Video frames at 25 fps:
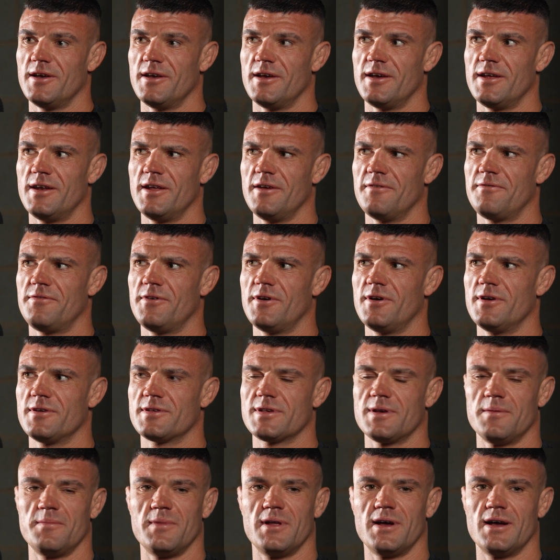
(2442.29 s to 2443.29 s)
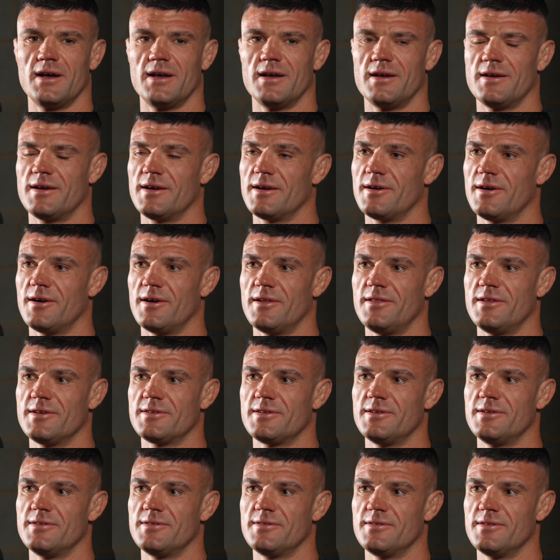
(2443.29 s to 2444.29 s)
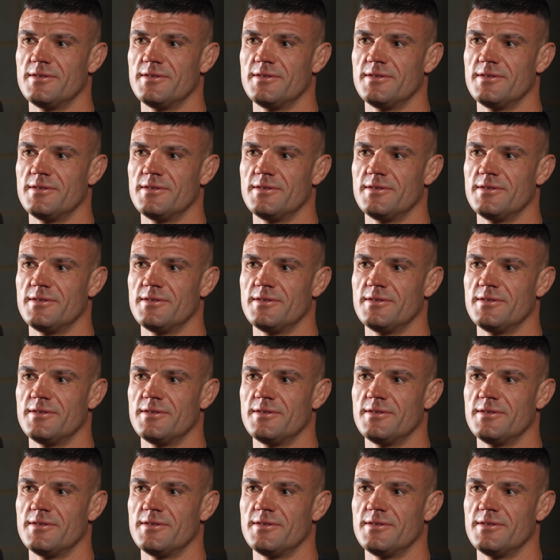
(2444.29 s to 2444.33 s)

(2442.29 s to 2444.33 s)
and at first I'm like, hang on, this